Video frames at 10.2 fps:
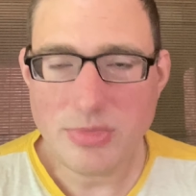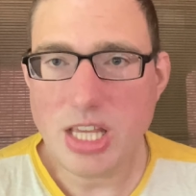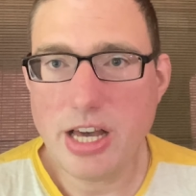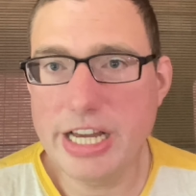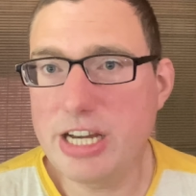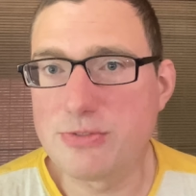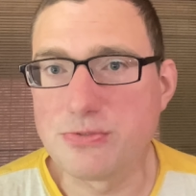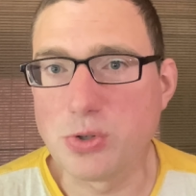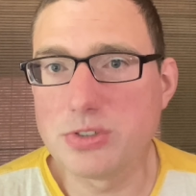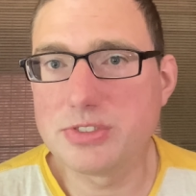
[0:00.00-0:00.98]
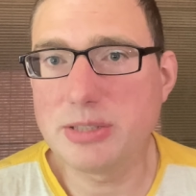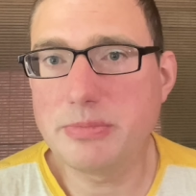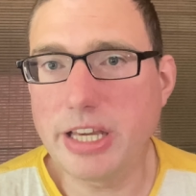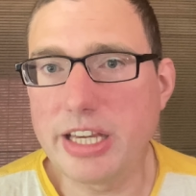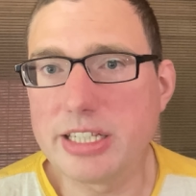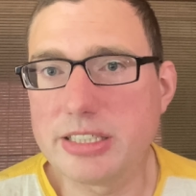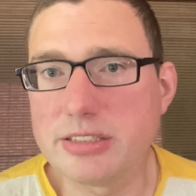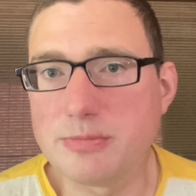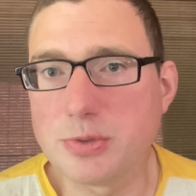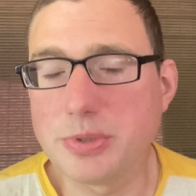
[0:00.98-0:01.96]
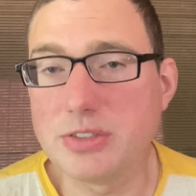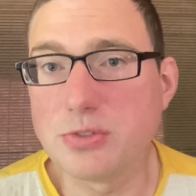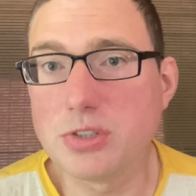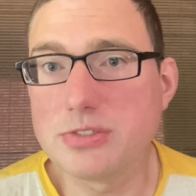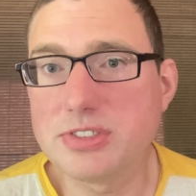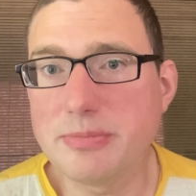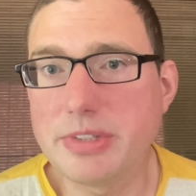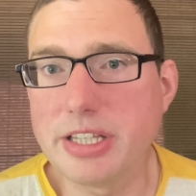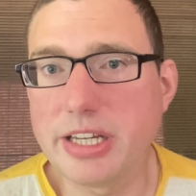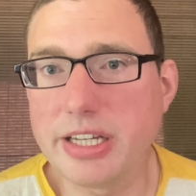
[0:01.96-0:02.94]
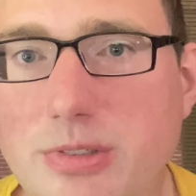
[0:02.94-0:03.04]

I have 4 of them, and between the 4 of them, they